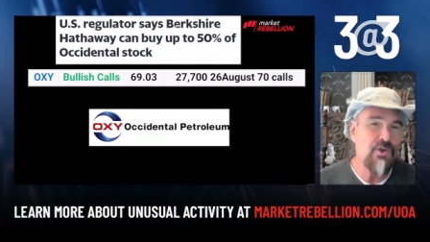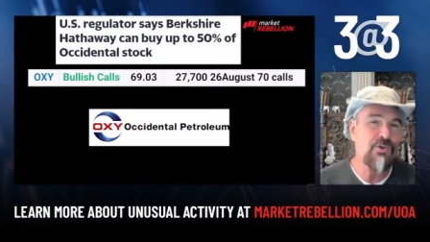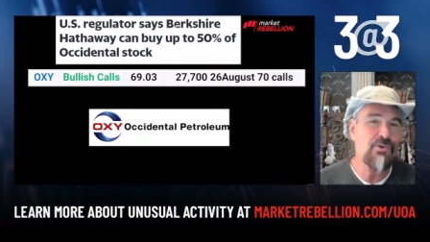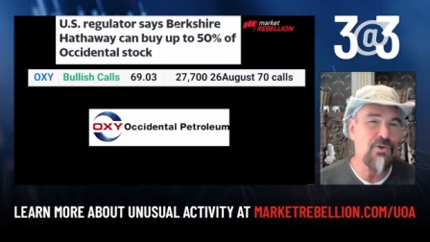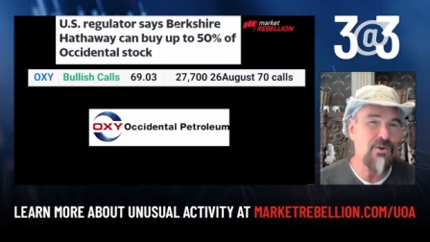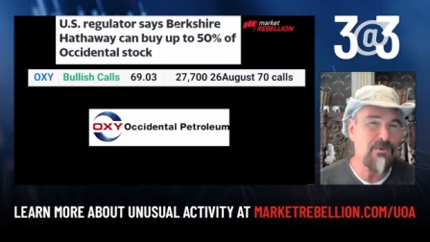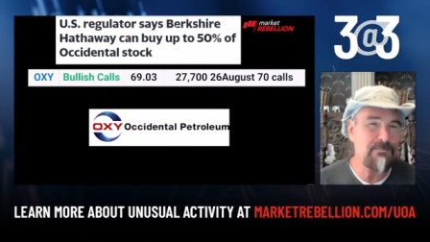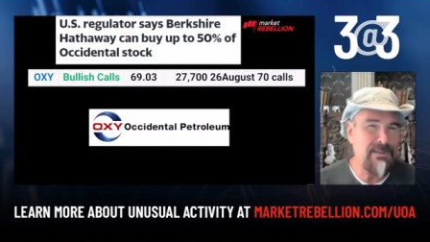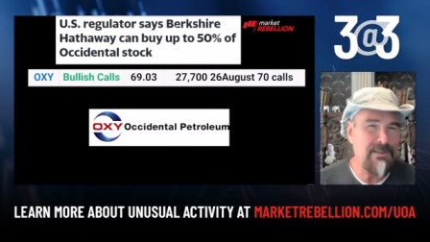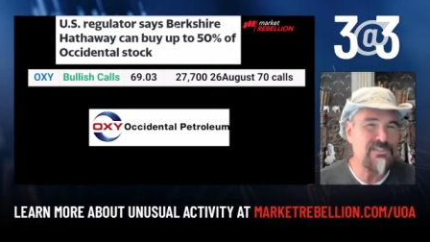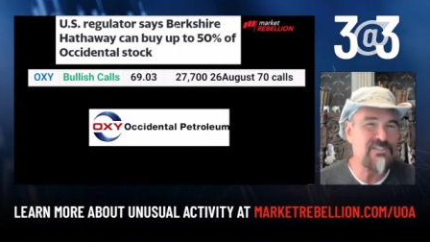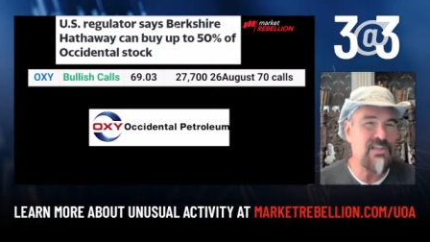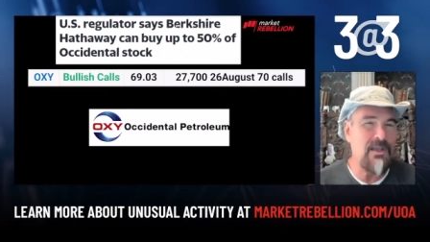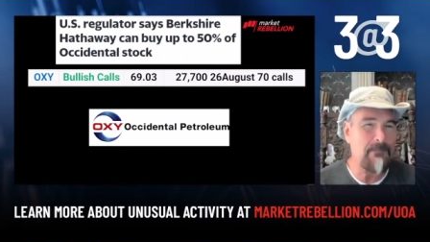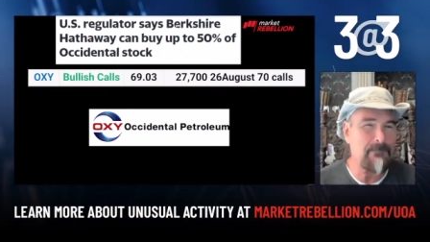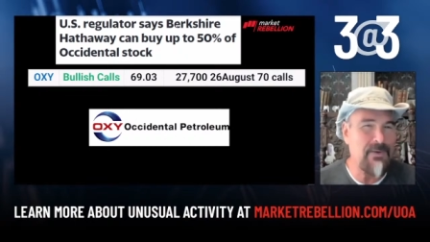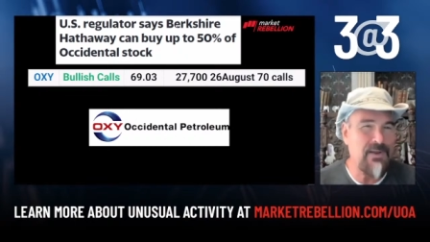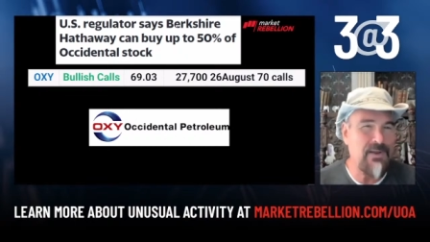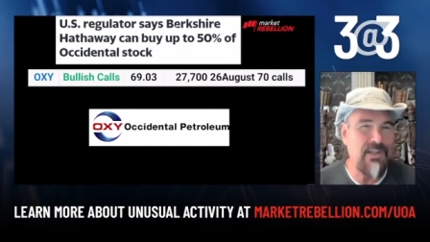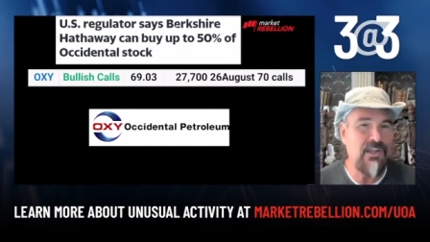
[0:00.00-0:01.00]
could be
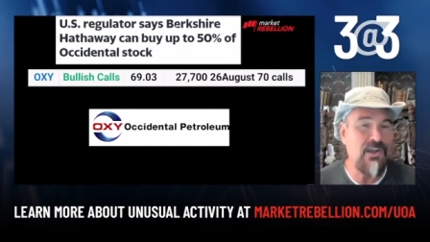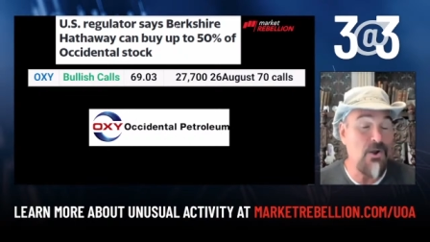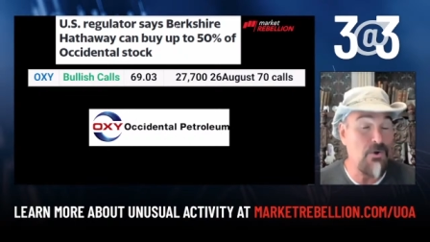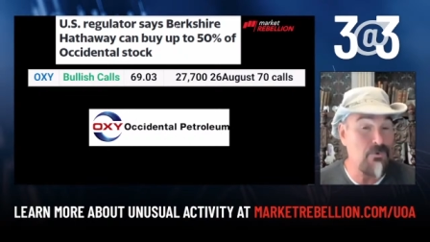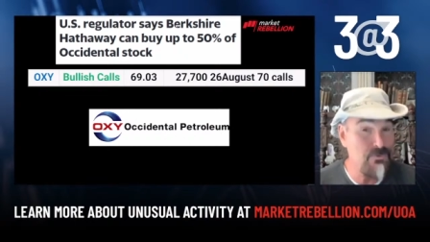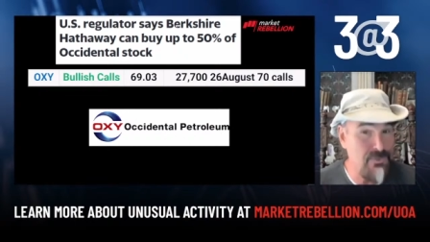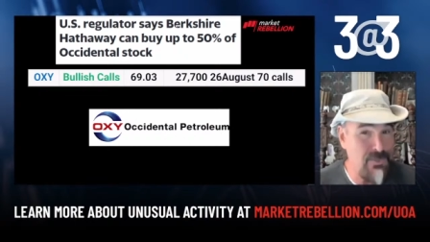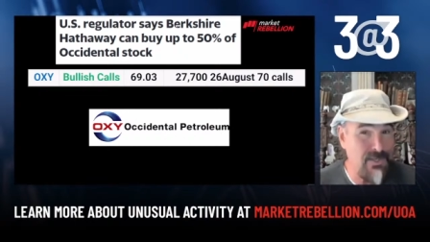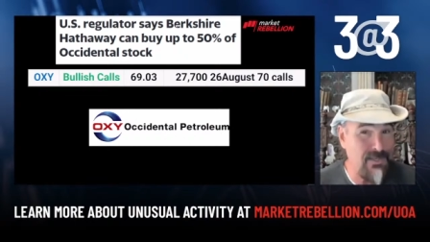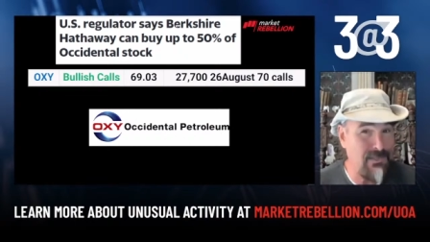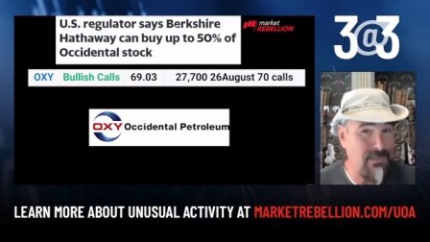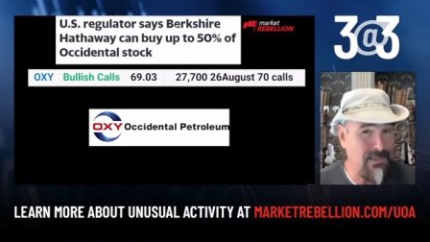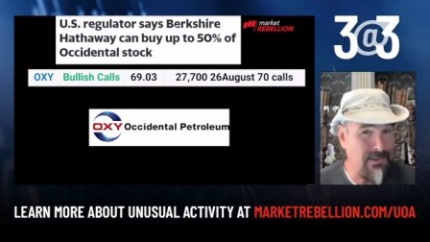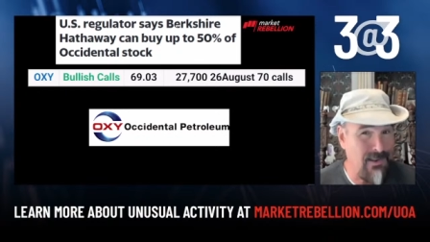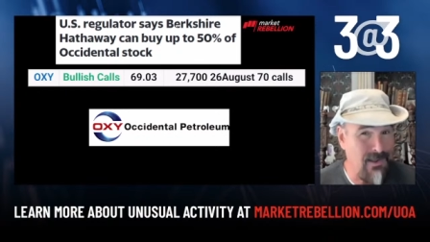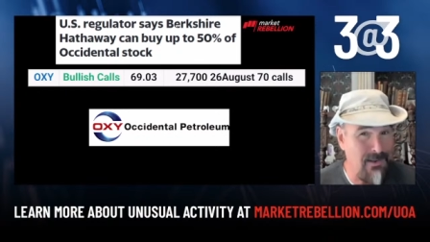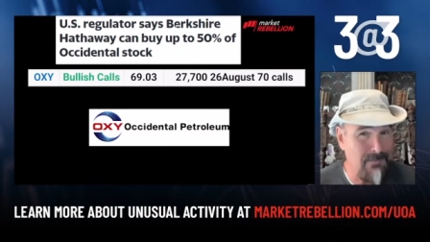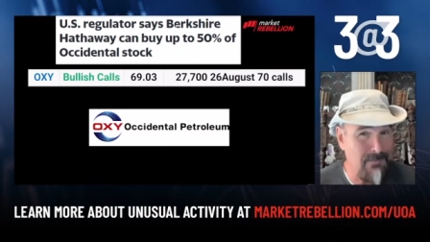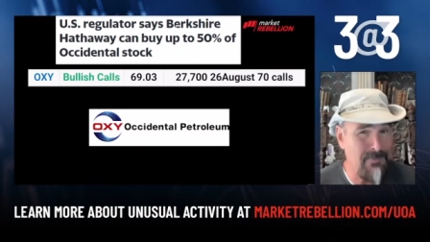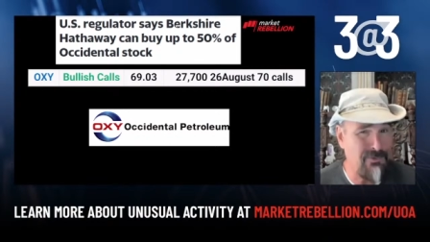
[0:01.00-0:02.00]
somebody
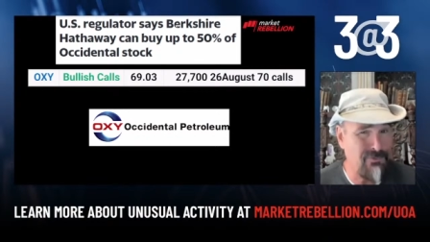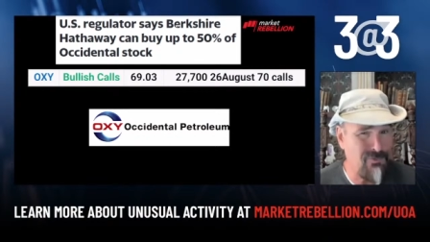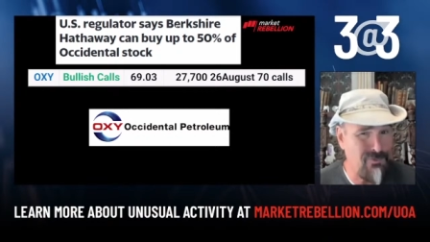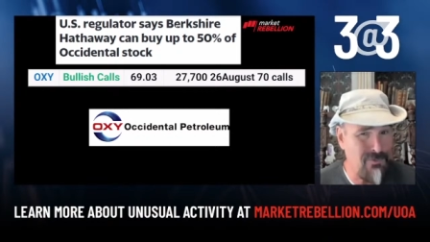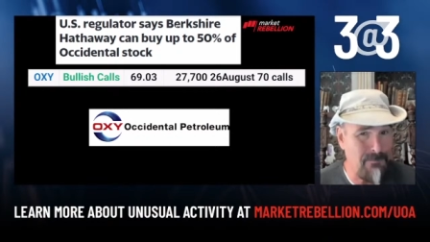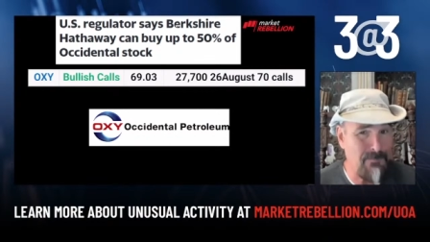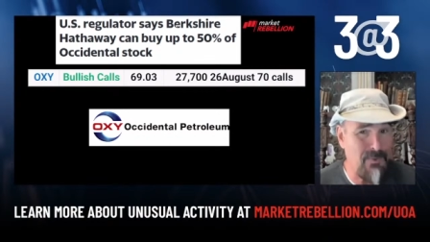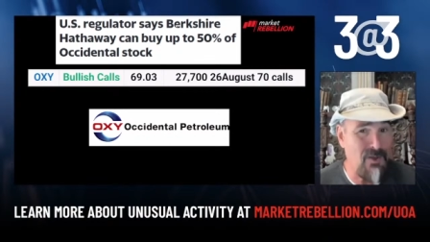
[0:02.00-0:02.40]
coattailing on Mr.